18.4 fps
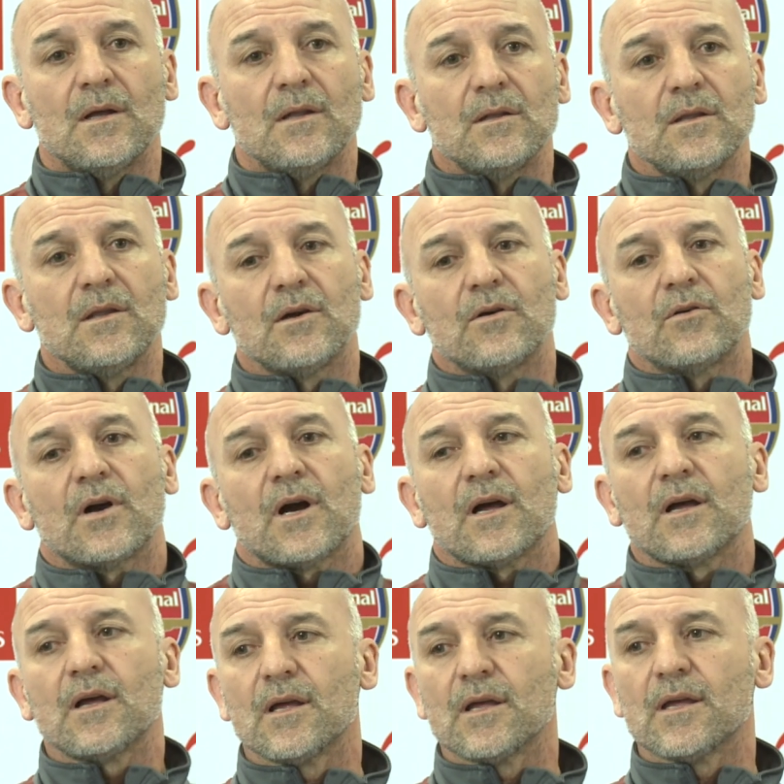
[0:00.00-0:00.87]

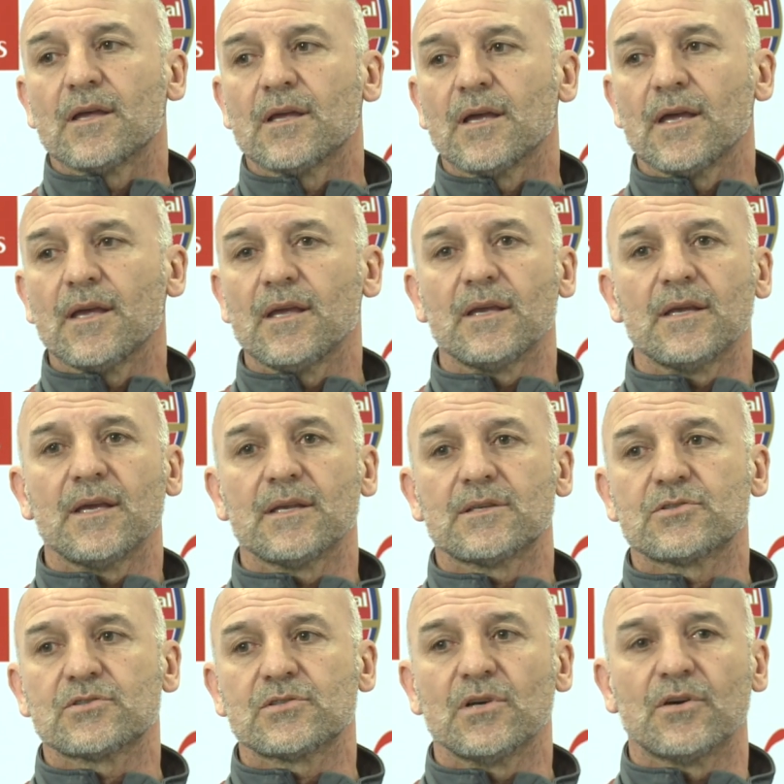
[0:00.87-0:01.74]
Look,
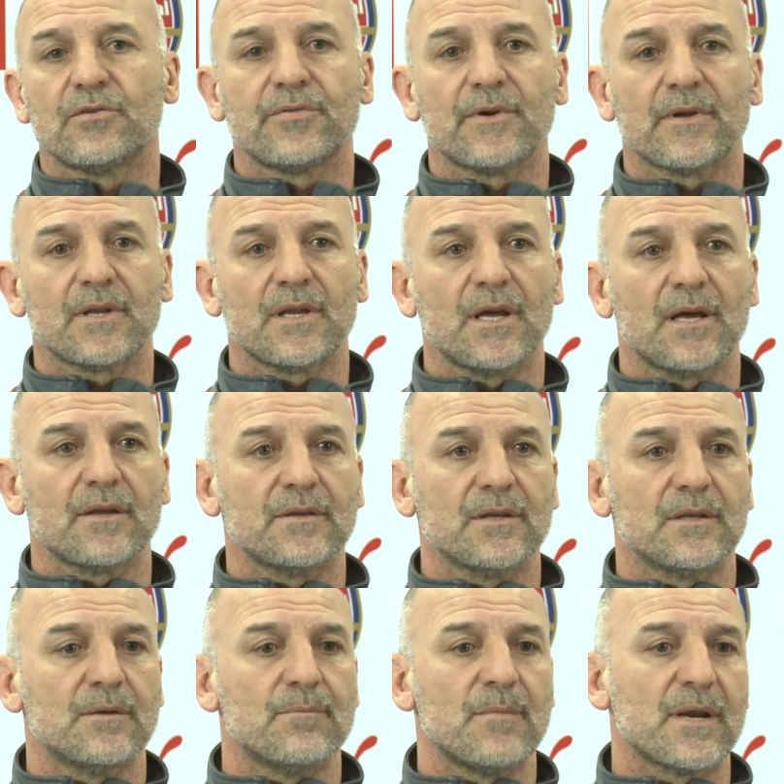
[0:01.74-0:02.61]
it's tough. I
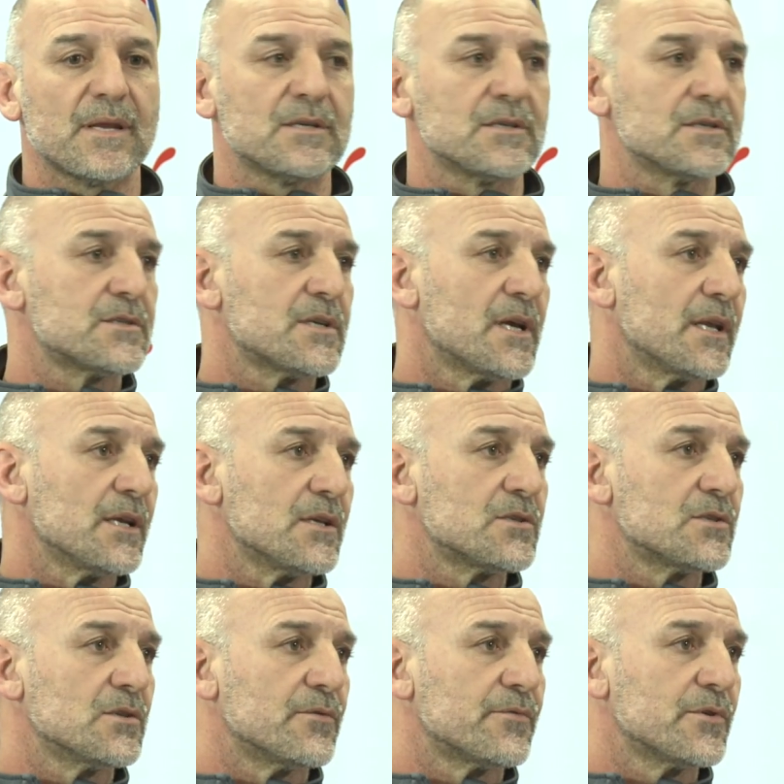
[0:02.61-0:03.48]
think the manager said
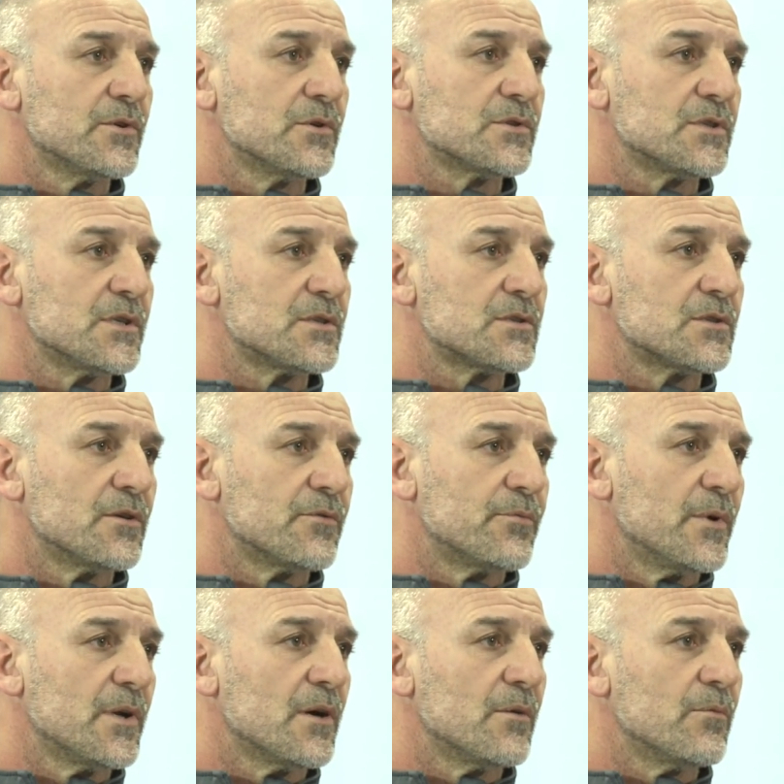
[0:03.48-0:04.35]
it's tough. Of course it's
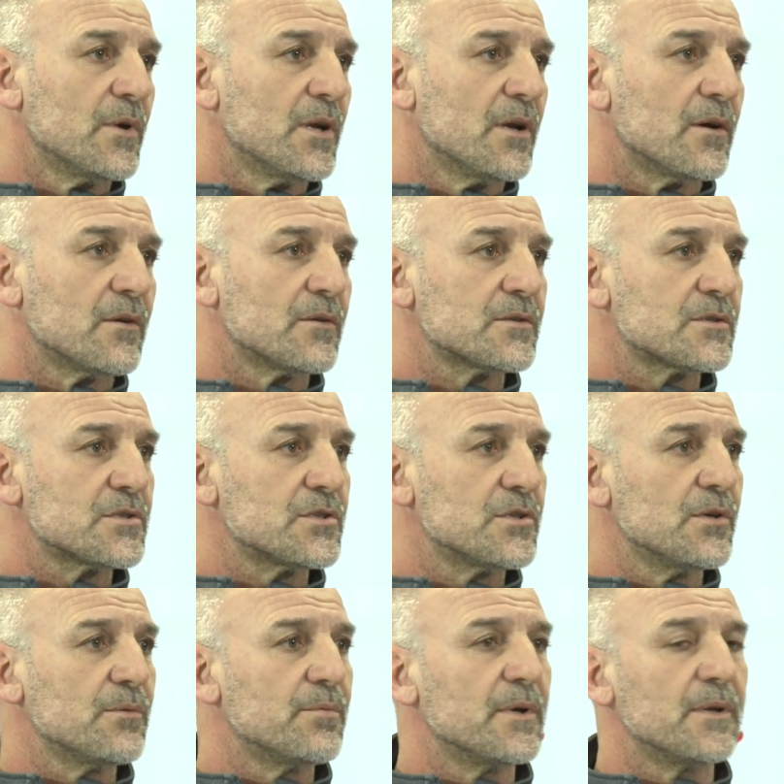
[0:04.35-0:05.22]
tough. We're not
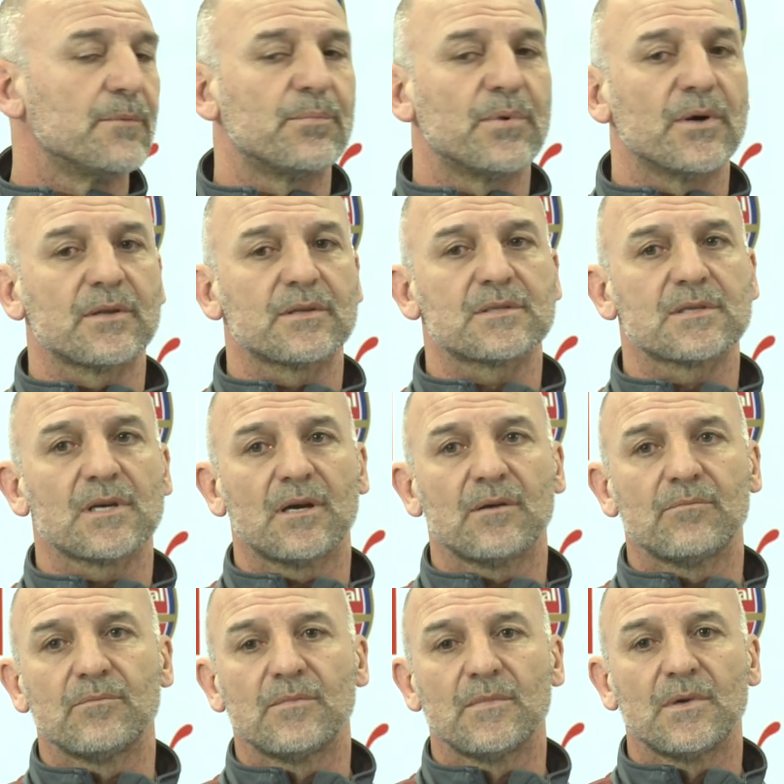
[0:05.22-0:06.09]
stupid. But,
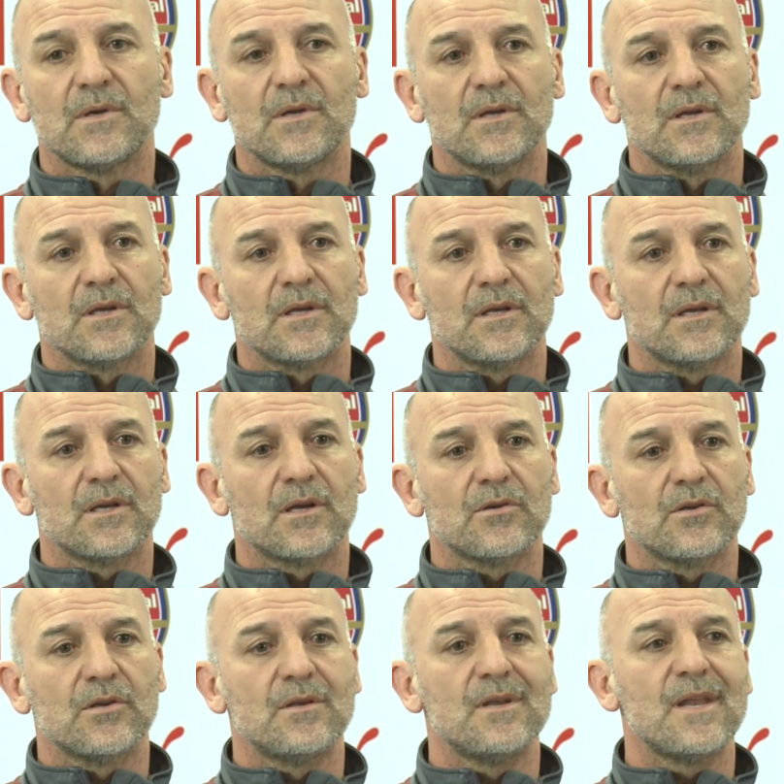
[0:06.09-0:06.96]

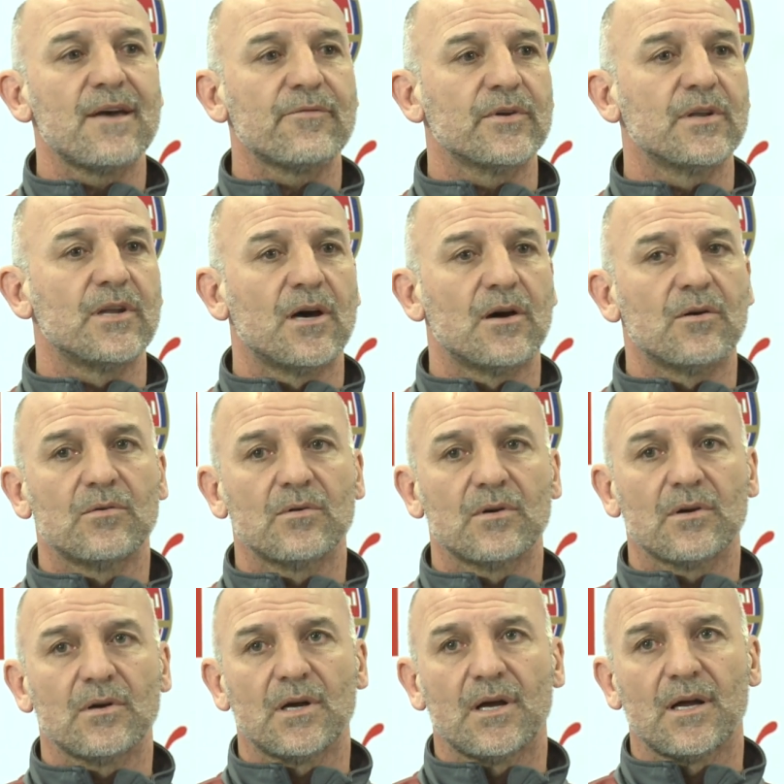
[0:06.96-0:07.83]
you never know.